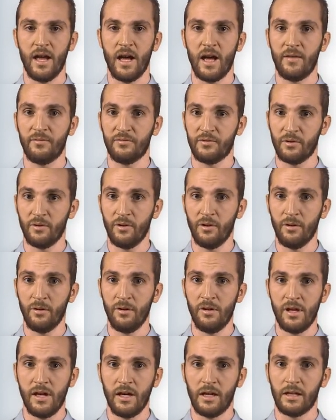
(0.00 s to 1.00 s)
After
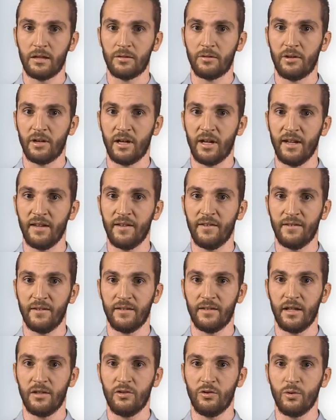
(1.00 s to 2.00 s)
all, our eyes
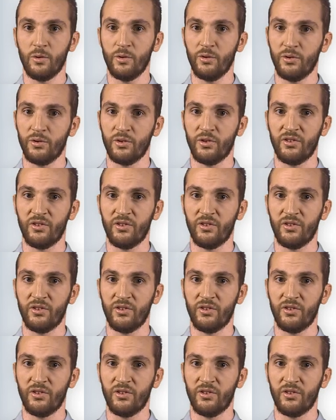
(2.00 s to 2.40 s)
are not used